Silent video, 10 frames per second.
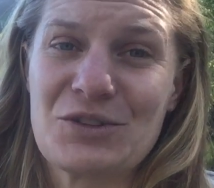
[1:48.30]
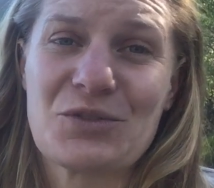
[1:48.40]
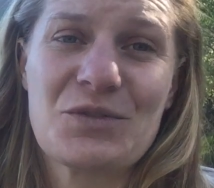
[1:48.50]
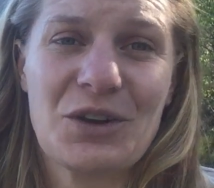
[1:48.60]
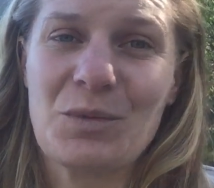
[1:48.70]
So
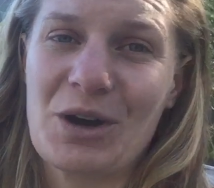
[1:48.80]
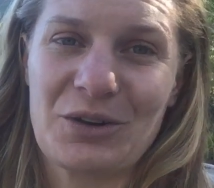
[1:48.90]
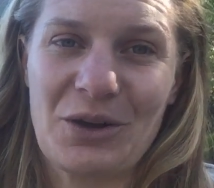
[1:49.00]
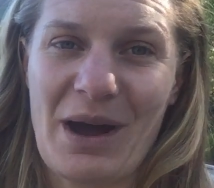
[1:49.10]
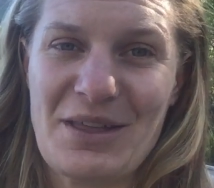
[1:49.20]
it's all very well
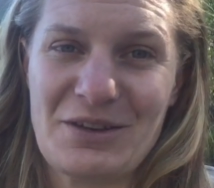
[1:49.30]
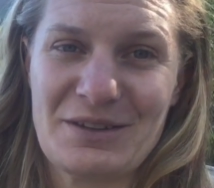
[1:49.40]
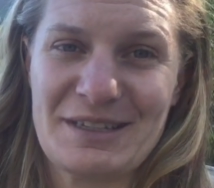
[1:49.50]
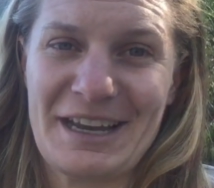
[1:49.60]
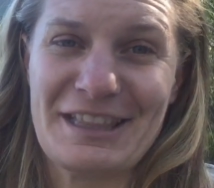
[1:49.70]
to go out there
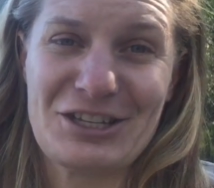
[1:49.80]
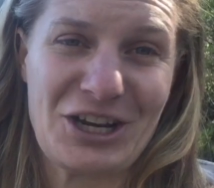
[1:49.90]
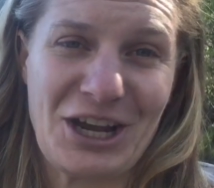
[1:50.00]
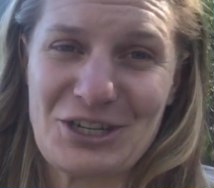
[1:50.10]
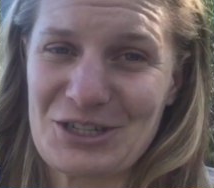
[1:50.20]
and say that
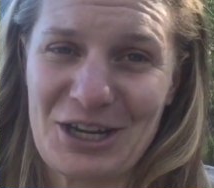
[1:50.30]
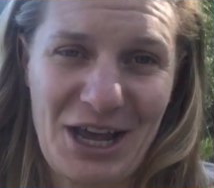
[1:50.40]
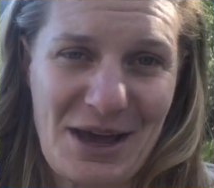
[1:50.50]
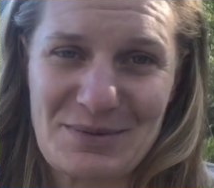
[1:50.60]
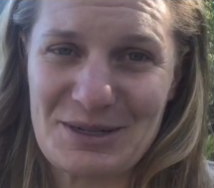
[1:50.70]
change is going
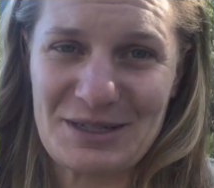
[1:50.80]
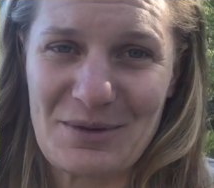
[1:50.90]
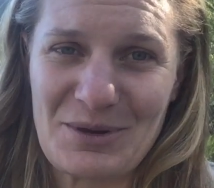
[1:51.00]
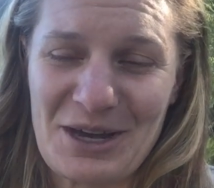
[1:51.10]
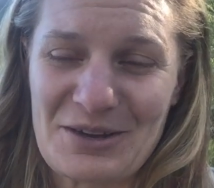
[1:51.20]
to happen to
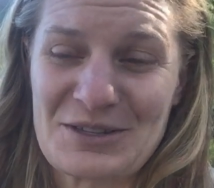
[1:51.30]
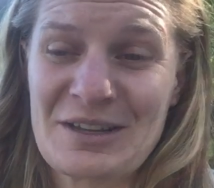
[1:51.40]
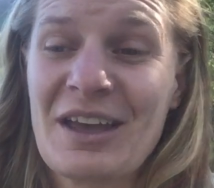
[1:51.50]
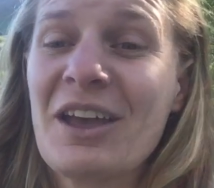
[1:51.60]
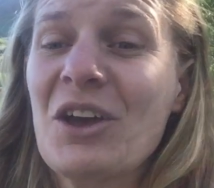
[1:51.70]
someone
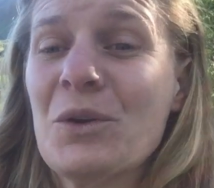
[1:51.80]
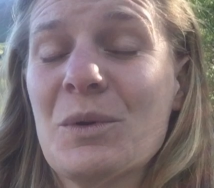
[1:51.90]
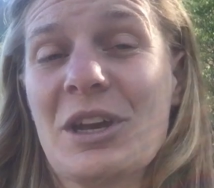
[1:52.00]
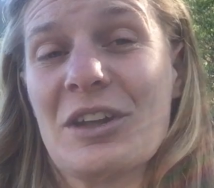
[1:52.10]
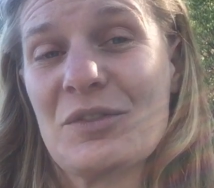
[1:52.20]
else.
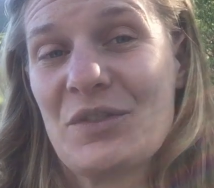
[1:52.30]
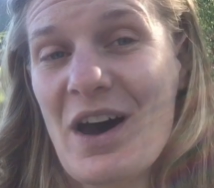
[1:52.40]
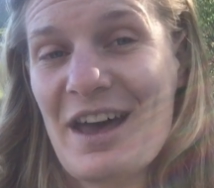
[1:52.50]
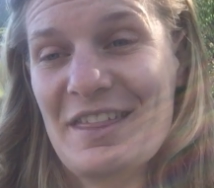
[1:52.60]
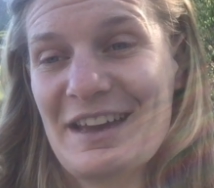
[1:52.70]
We're going to
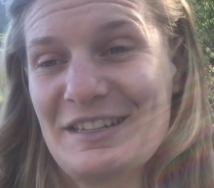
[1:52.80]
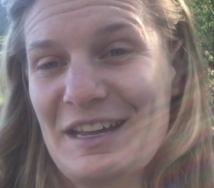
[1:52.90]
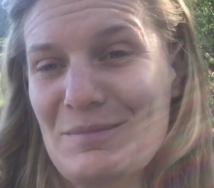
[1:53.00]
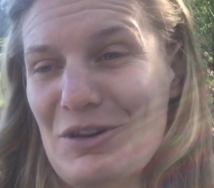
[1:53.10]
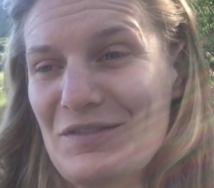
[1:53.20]
fire that
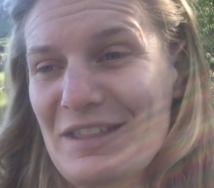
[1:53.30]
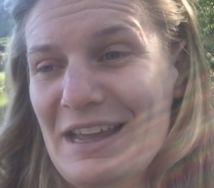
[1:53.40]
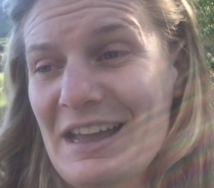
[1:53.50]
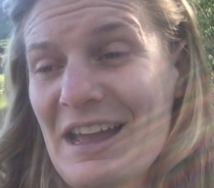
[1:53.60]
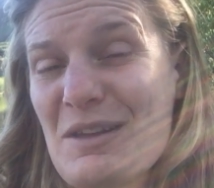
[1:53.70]
team over
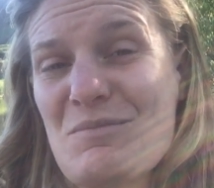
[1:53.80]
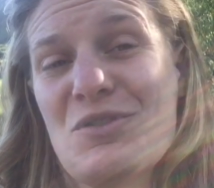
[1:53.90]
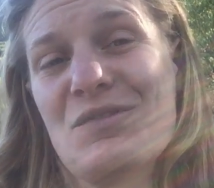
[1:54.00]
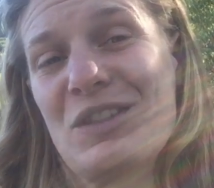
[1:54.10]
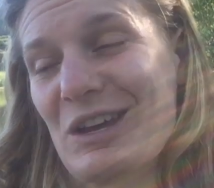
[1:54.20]
there and
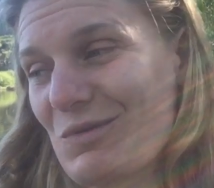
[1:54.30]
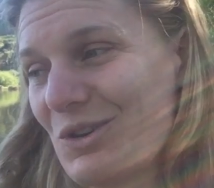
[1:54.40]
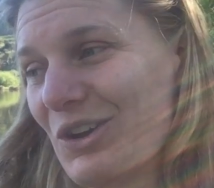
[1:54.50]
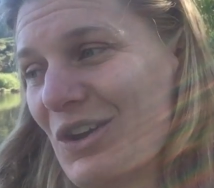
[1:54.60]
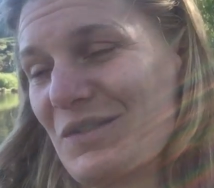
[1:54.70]
move their
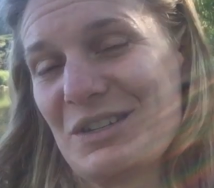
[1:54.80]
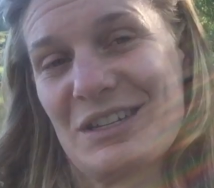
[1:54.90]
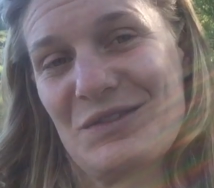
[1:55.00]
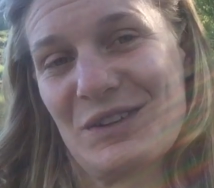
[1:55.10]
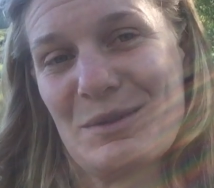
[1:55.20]
work over
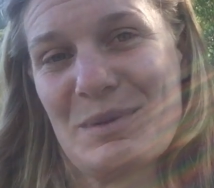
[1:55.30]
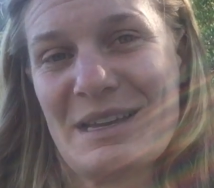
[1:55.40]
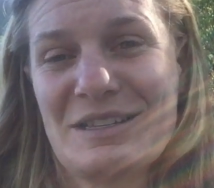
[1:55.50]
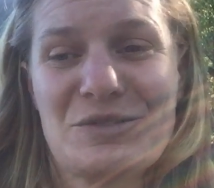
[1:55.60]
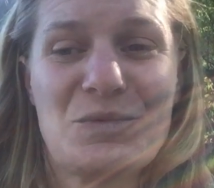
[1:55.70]
to the
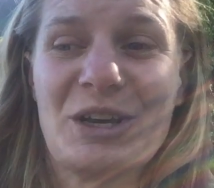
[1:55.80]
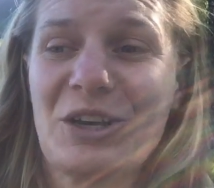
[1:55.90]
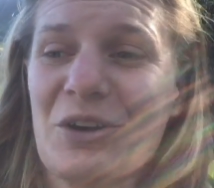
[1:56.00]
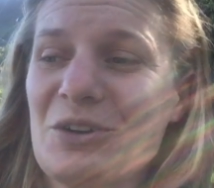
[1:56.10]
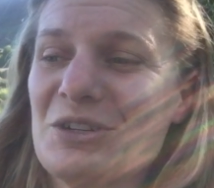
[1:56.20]
Philippines. We're
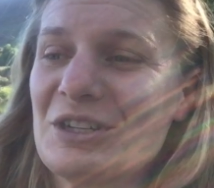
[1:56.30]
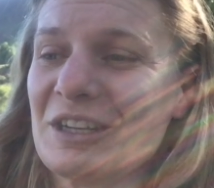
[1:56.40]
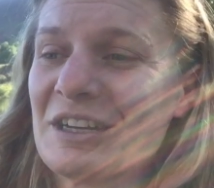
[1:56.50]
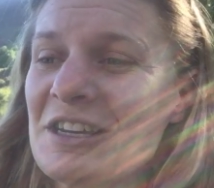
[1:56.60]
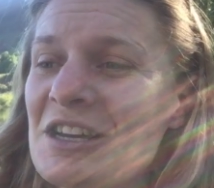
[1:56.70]
going
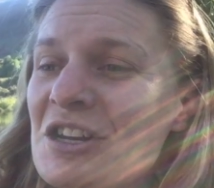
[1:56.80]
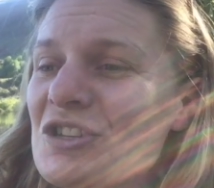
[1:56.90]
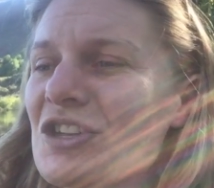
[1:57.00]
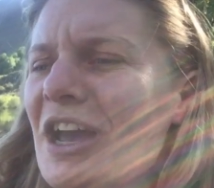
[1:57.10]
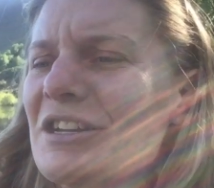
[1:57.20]
to
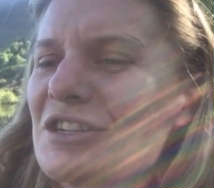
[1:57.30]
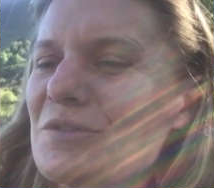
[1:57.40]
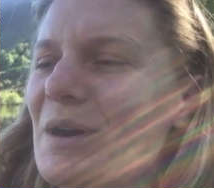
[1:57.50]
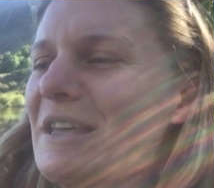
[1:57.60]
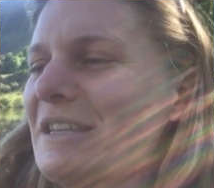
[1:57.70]
change
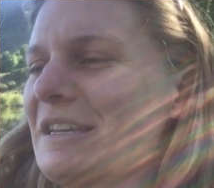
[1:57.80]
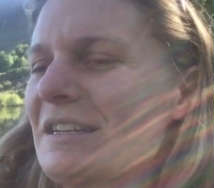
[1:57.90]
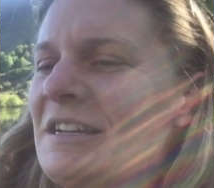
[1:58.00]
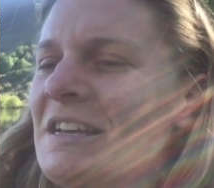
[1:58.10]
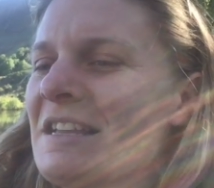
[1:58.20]
the way
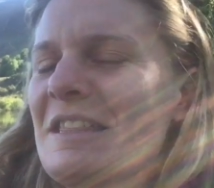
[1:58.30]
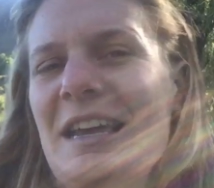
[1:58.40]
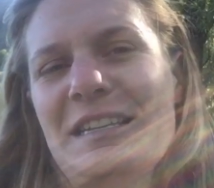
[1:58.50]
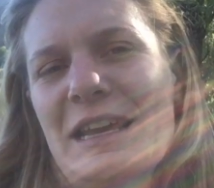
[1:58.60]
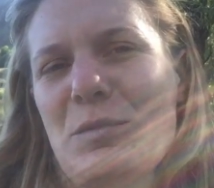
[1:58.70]
that
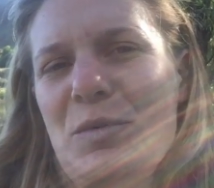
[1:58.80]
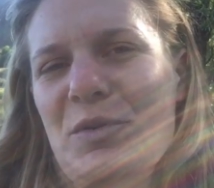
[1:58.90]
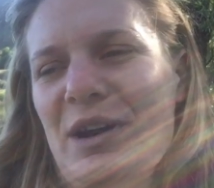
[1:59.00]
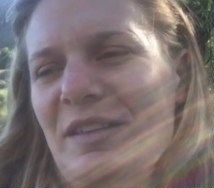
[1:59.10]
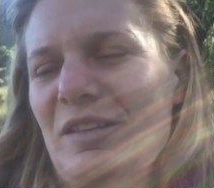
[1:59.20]
that team
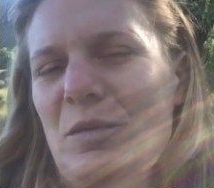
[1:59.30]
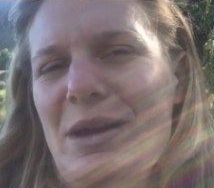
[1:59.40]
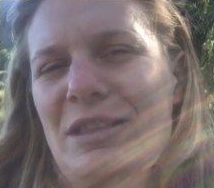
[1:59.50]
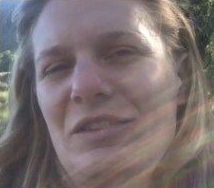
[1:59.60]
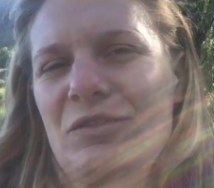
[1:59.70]
operates and the
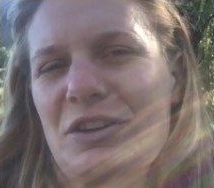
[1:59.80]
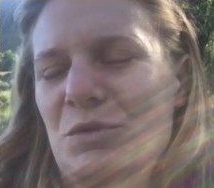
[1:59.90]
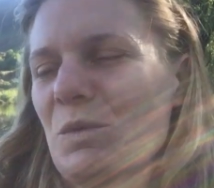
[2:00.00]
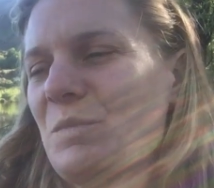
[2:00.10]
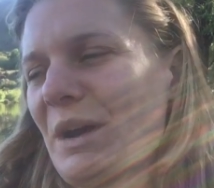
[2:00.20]
way they're
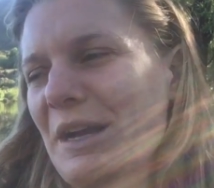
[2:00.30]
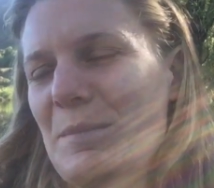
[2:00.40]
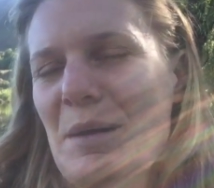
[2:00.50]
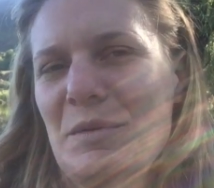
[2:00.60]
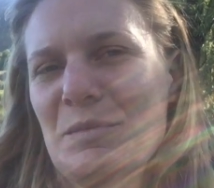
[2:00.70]
structured. We'll break
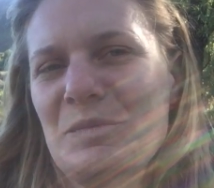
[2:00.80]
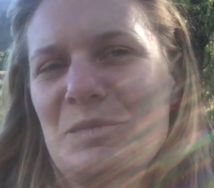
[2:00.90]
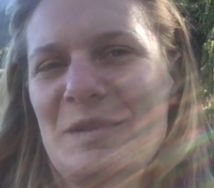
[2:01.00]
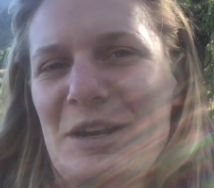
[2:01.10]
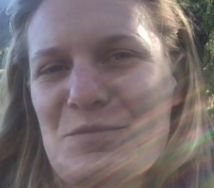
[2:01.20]
them up and
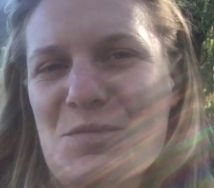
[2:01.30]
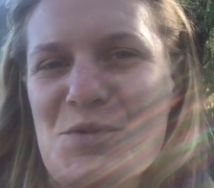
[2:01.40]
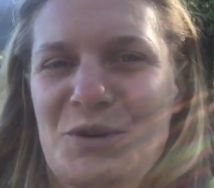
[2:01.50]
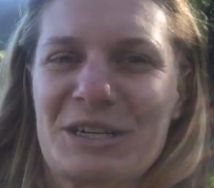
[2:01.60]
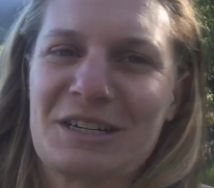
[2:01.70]
get them
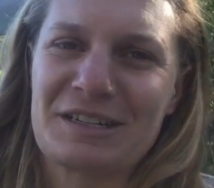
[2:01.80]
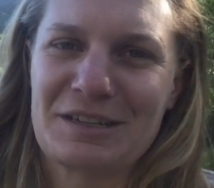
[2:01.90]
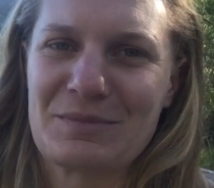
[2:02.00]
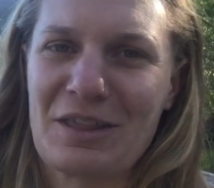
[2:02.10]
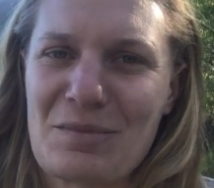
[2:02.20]
reporting to
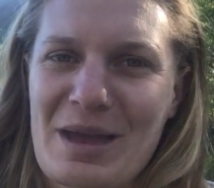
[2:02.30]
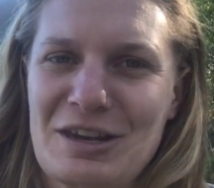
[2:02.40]
some other